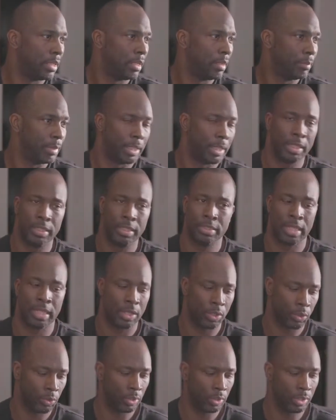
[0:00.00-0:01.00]
because not
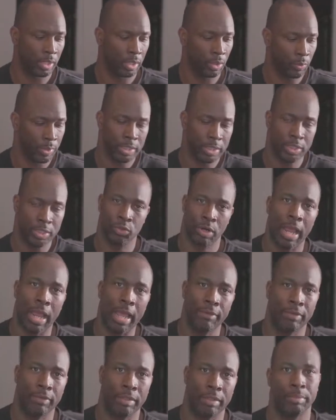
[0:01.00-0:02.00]
only are we
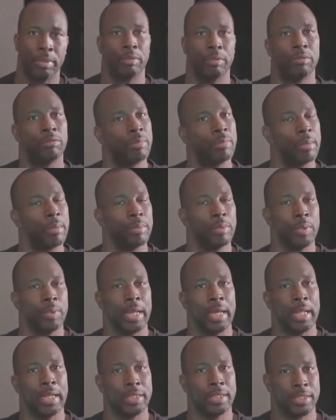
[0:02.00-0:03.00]
driving but remember we
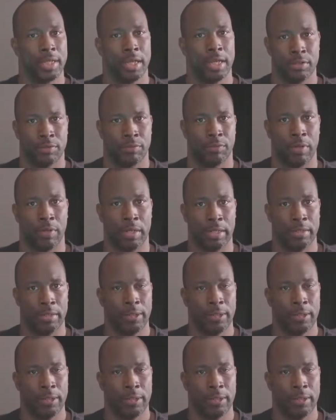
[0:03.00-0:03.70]
got a touch freight